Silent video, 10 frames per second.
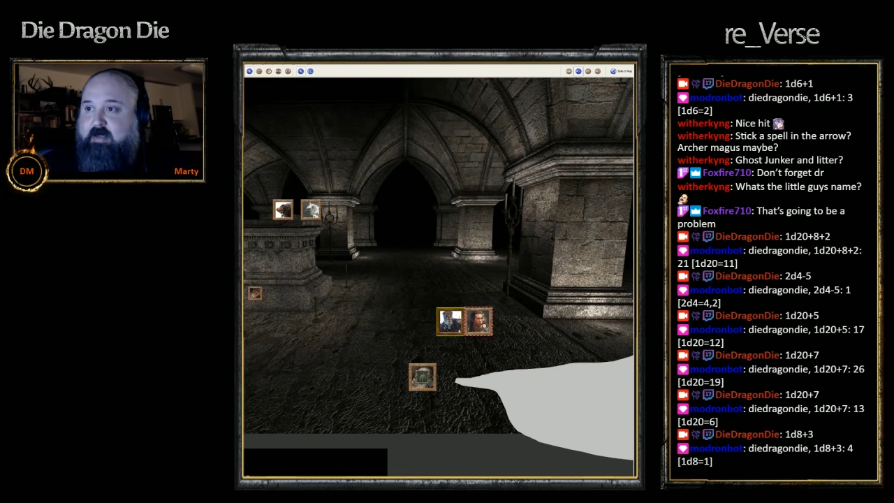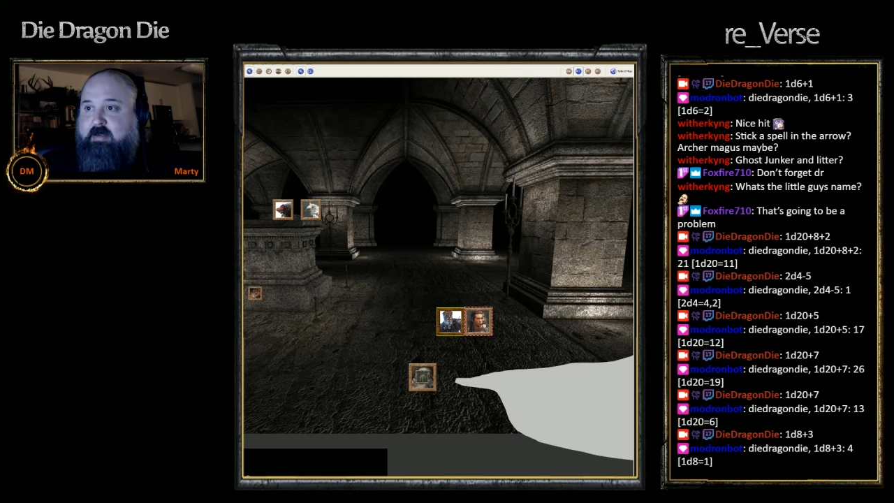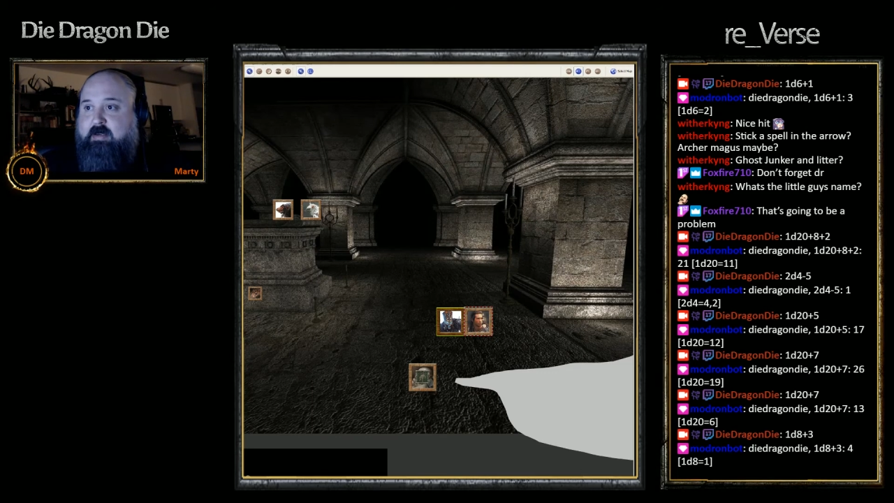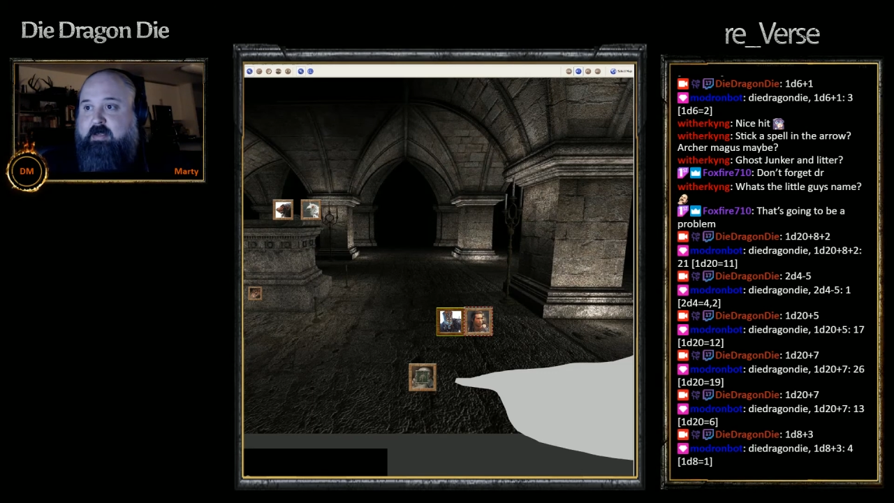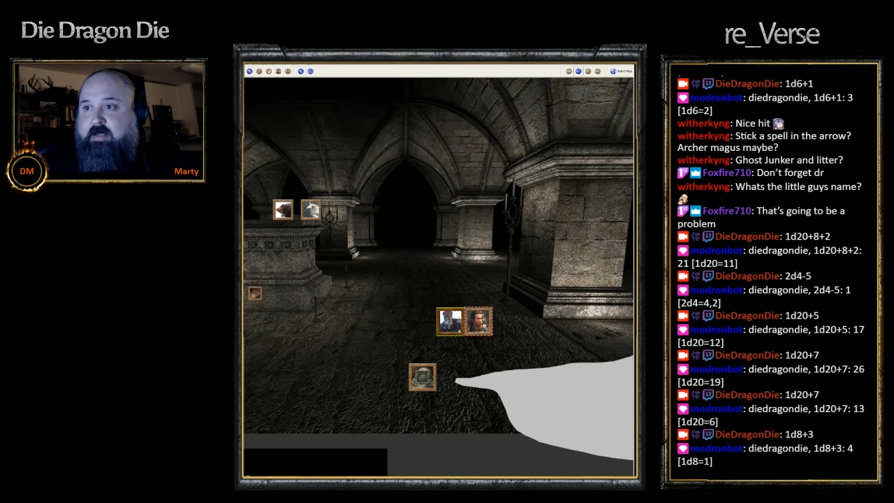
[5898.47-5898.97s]

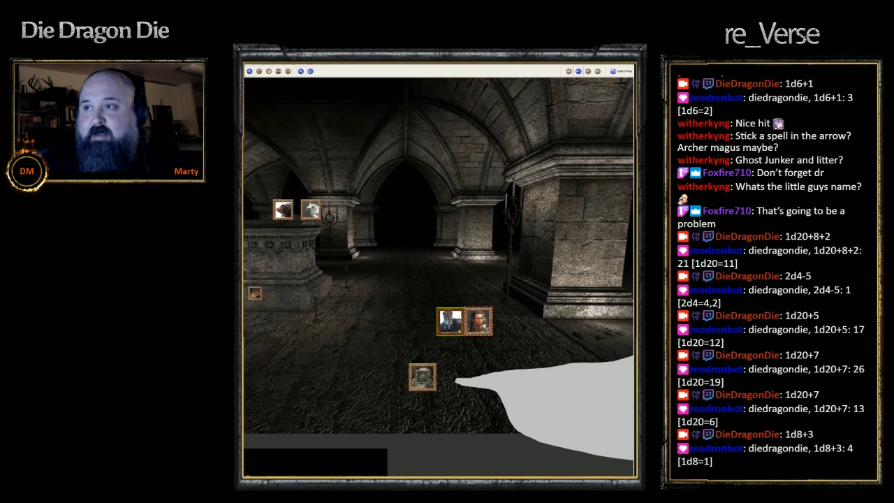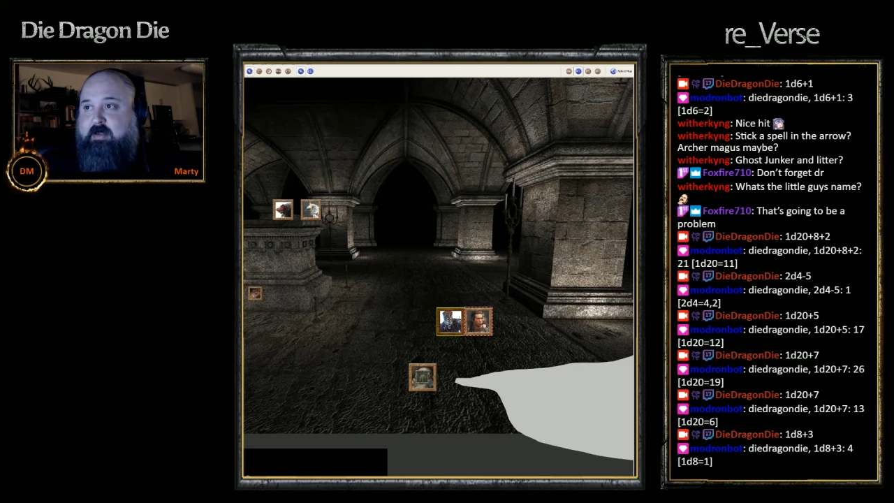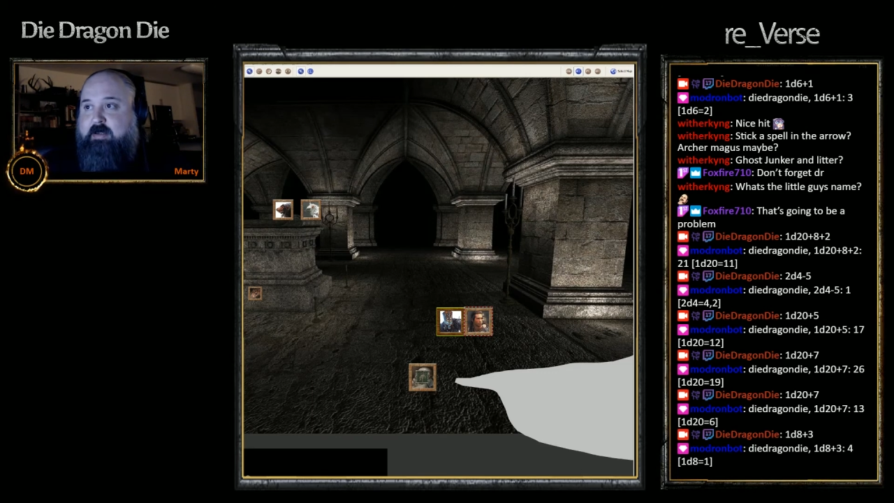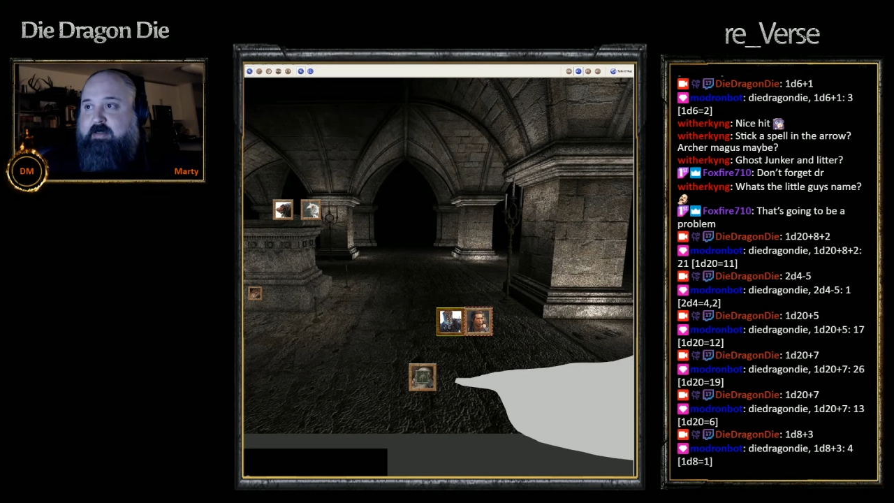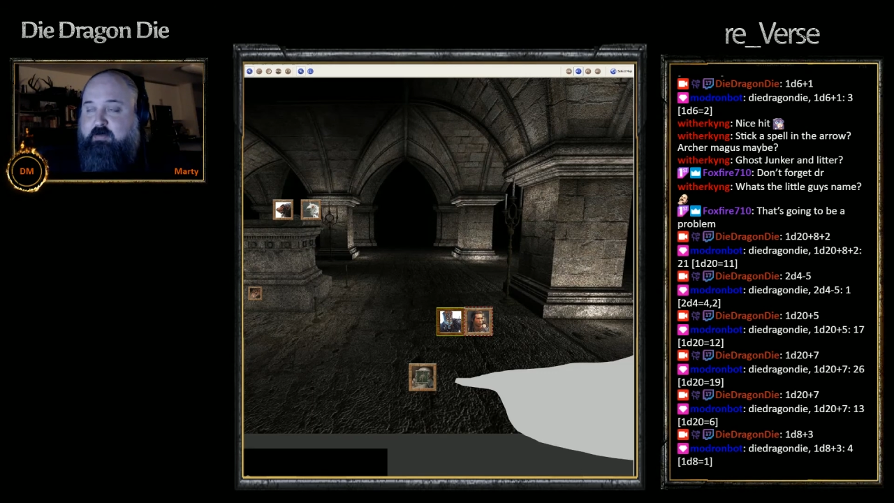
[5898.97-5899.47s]
and
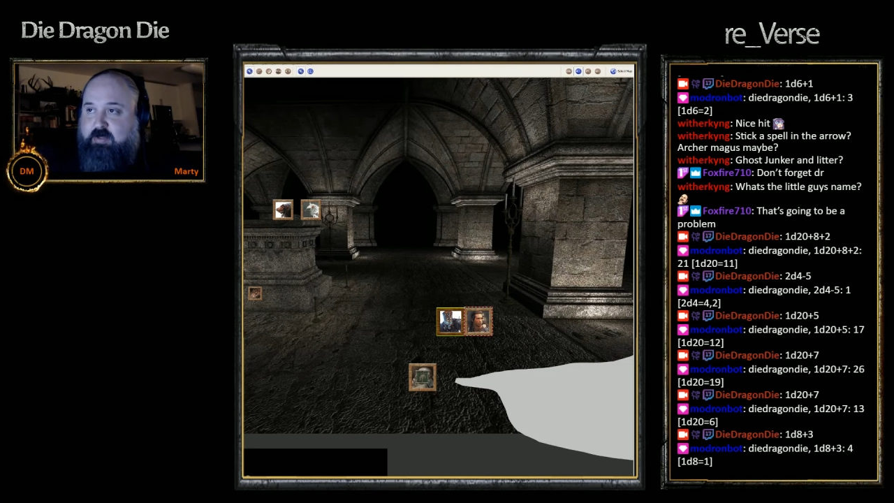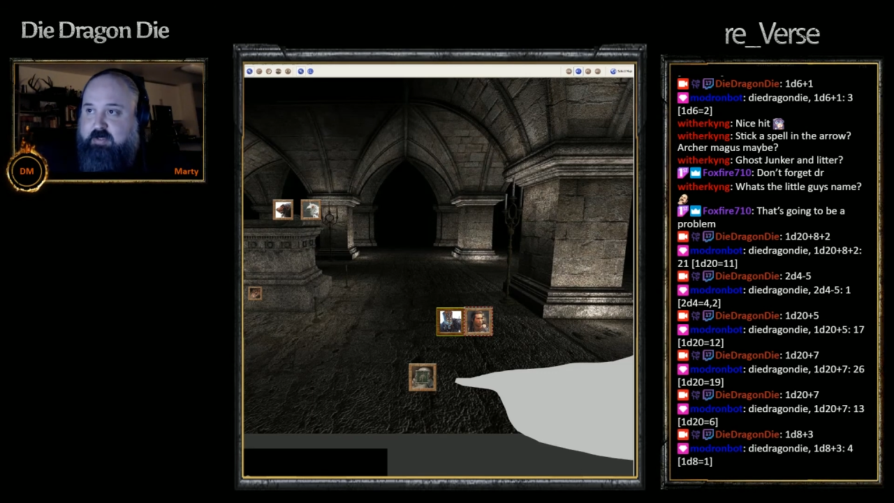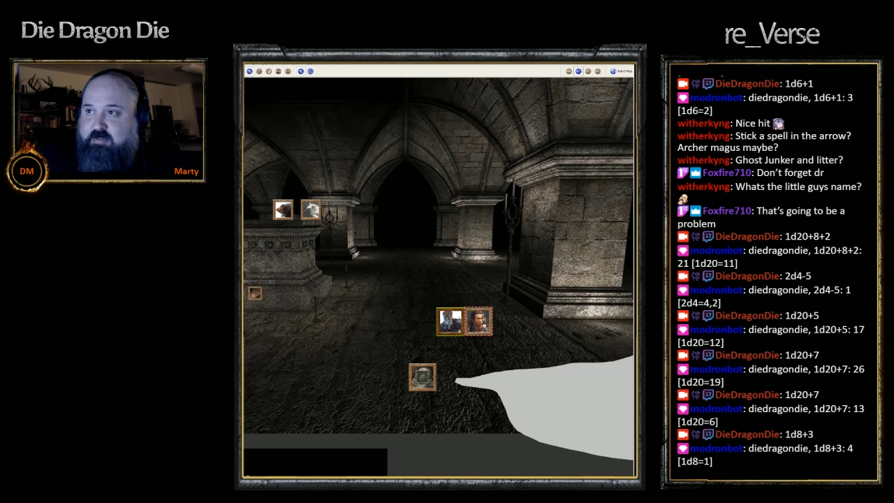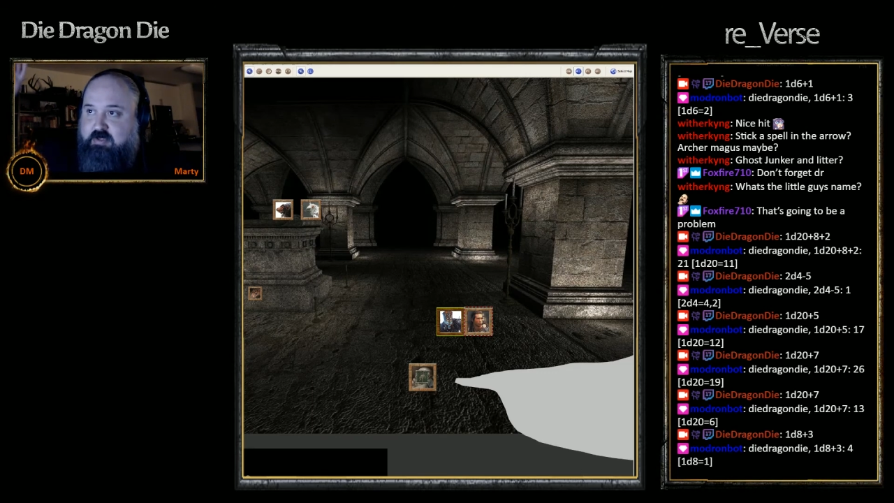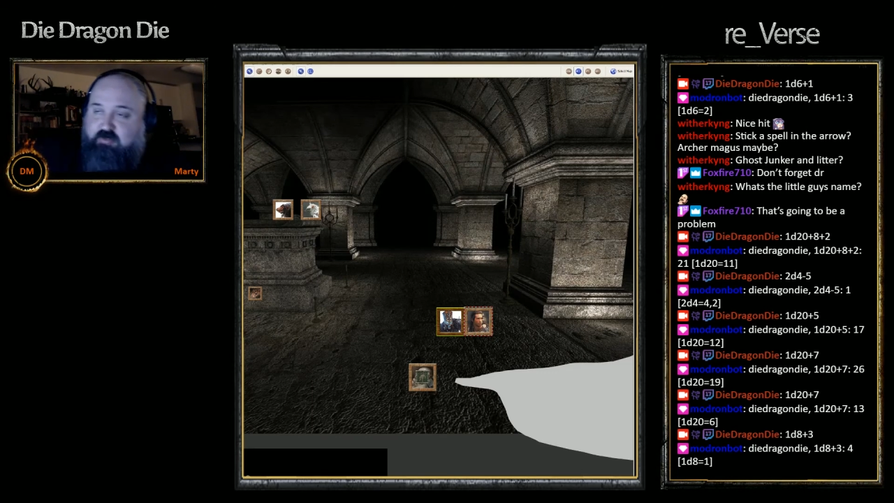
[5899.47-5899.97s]
then when the
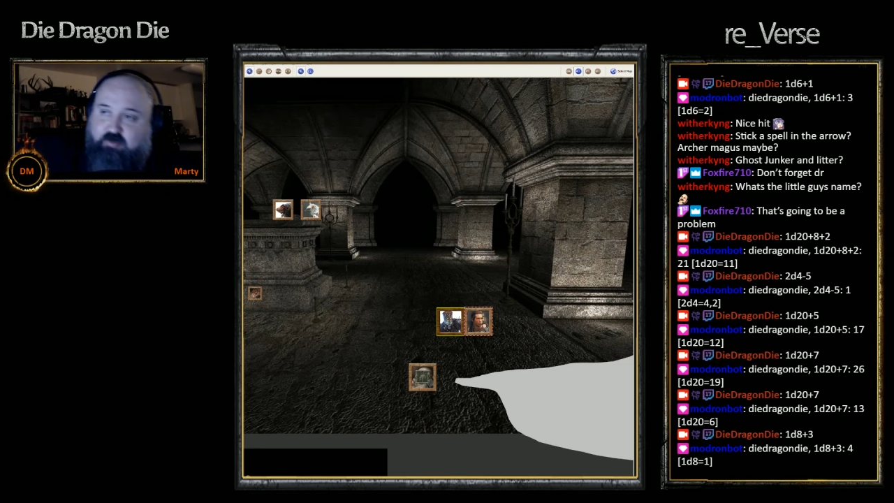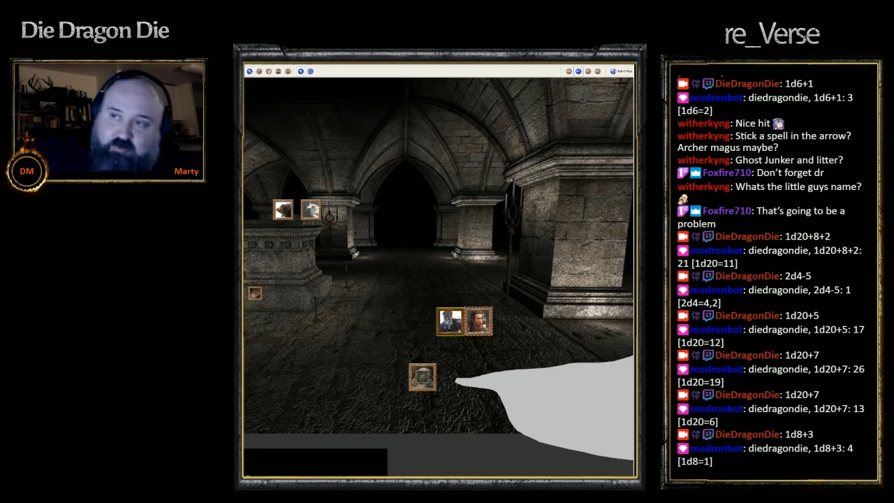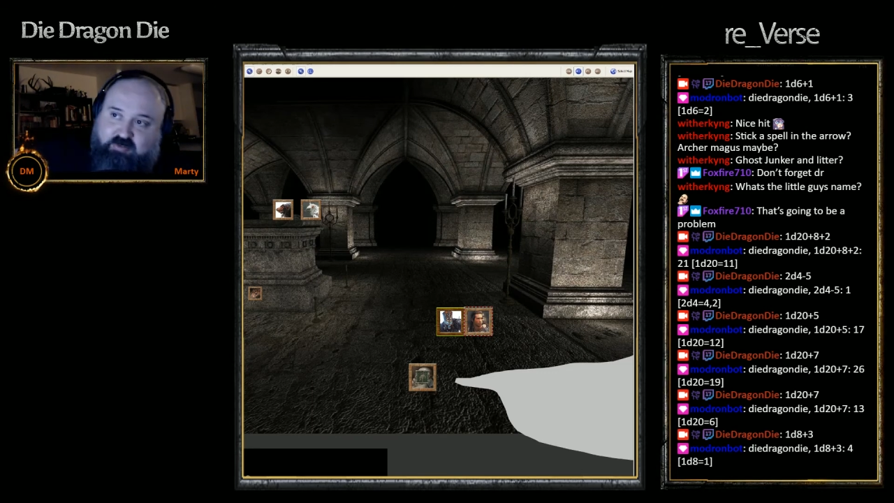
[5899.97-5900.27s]
two swords